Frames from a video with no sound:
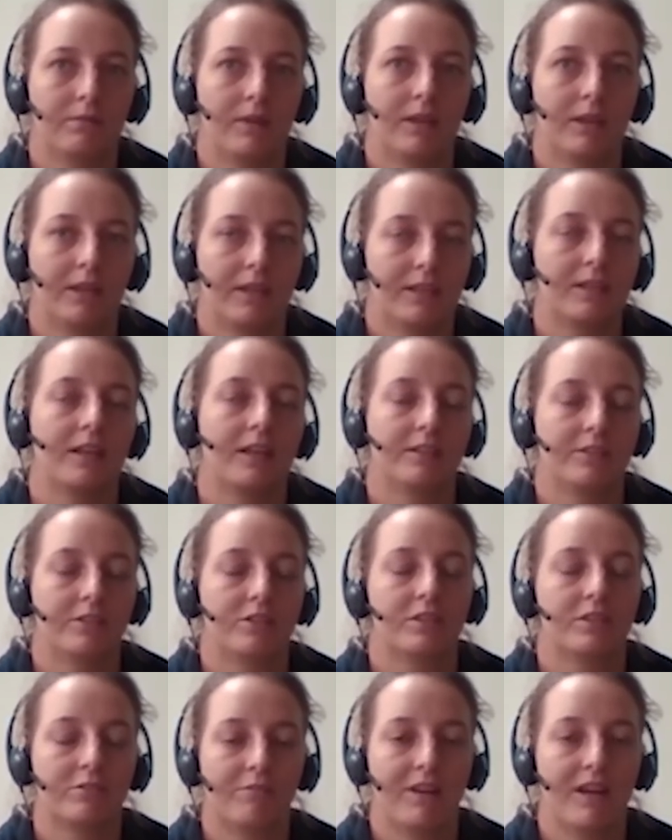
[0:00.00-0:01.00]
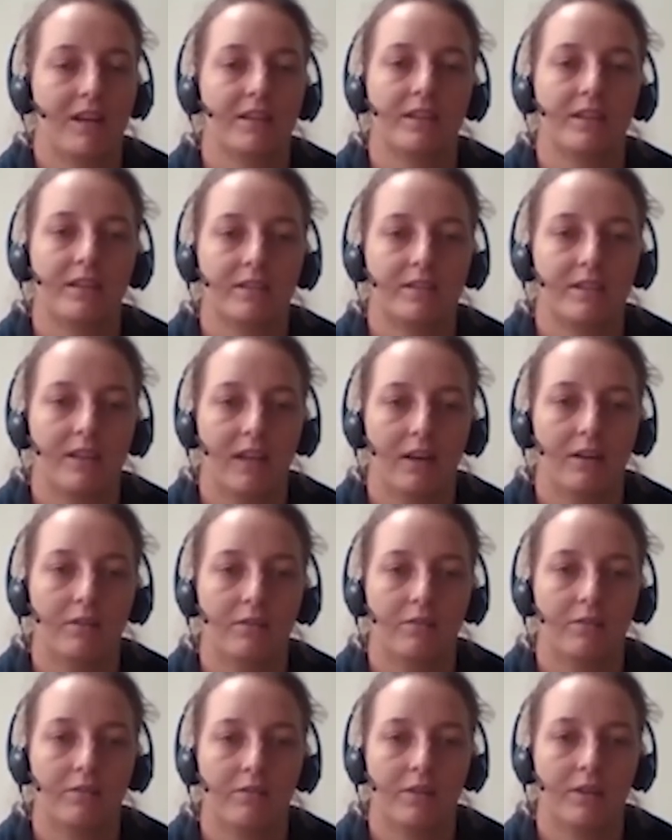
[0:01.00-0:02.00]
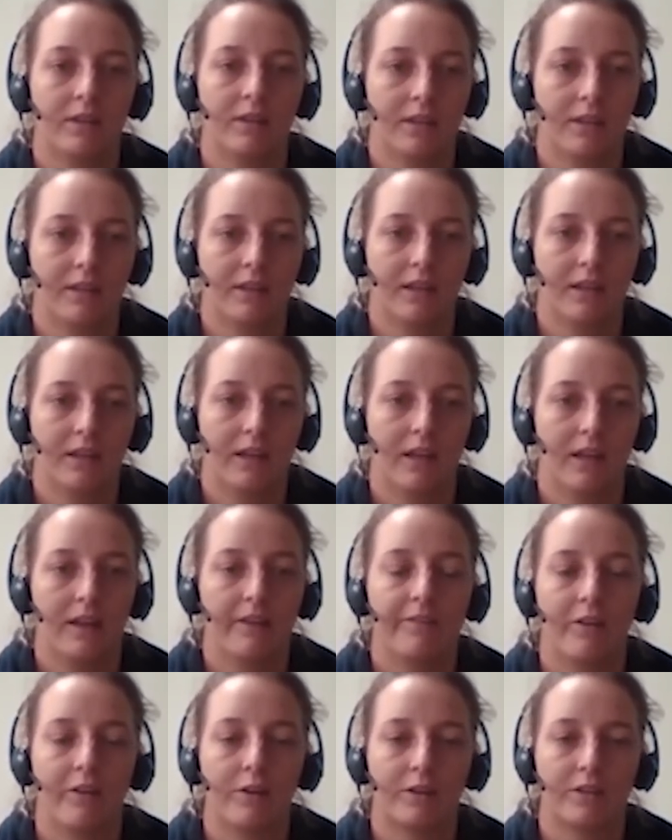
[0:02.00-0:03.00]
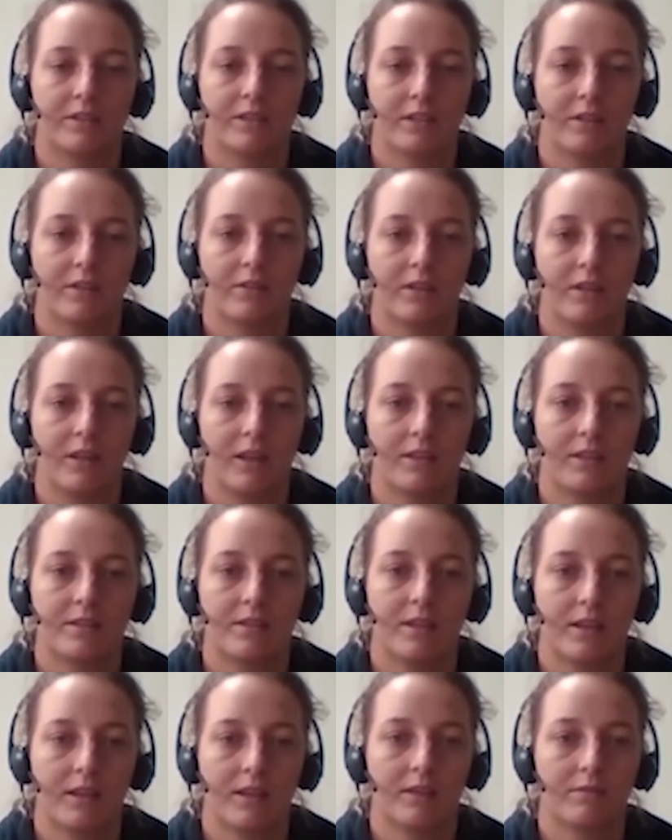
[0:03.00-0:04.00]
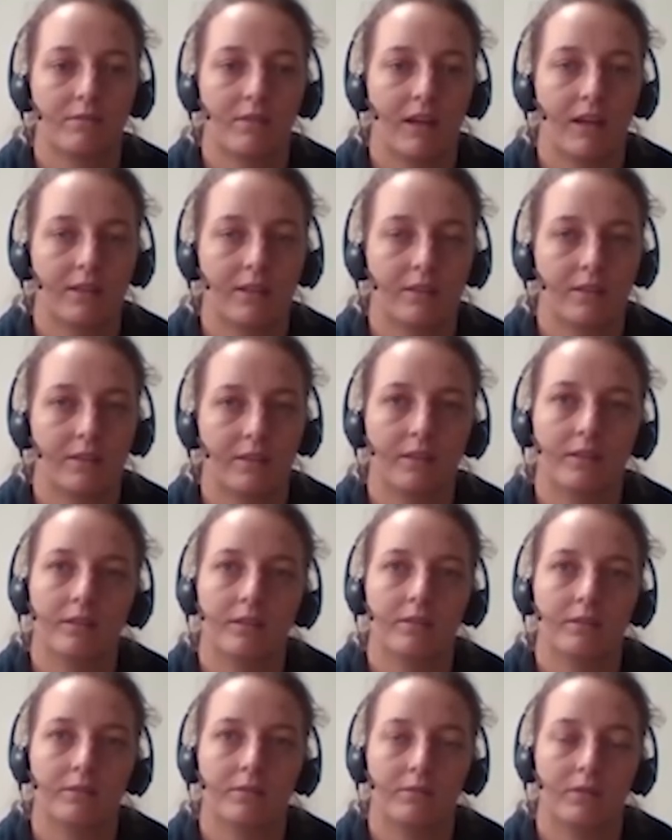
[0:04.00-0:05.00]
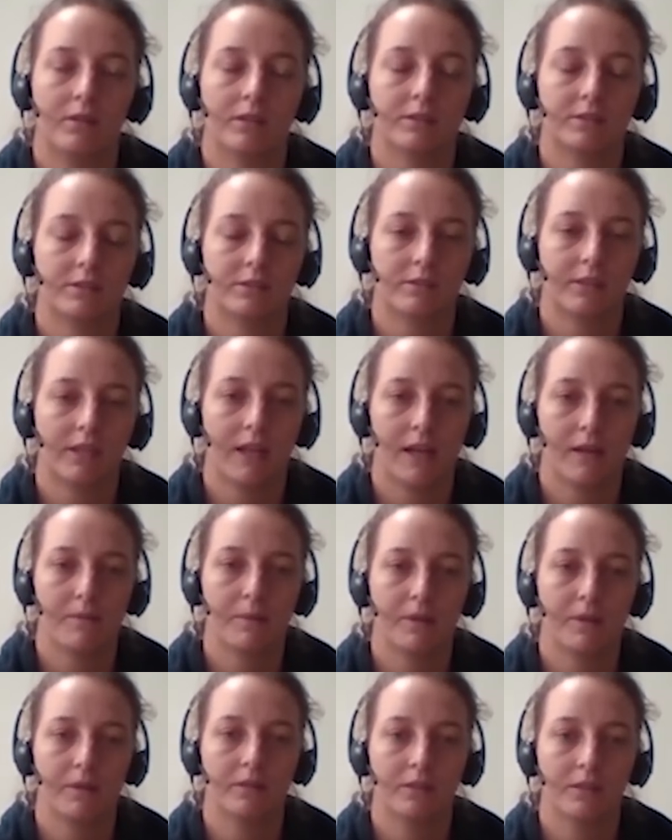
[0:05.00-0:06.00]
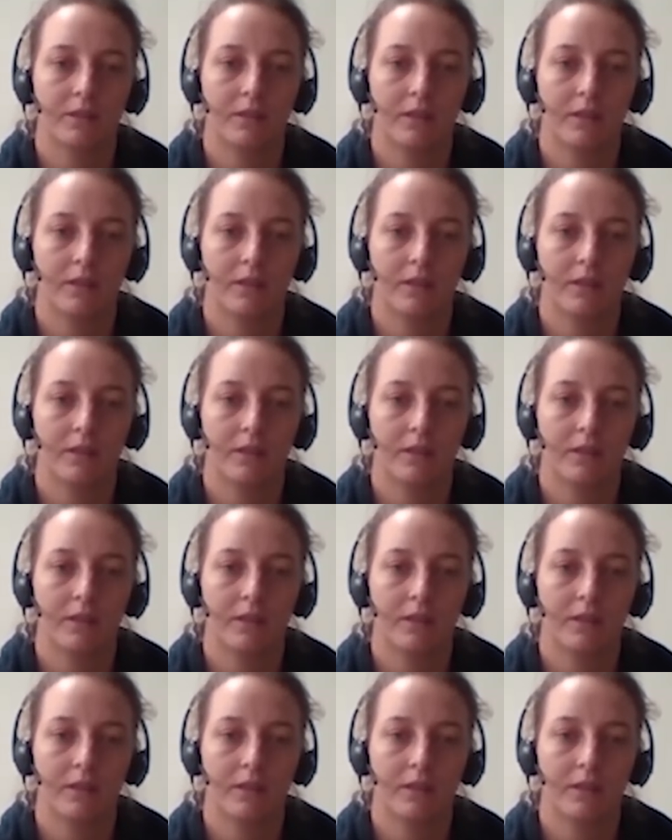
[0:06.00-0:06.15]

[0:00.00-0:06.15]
like I said, just grounding yourself and like focusing on the next thing rather than what's already happened.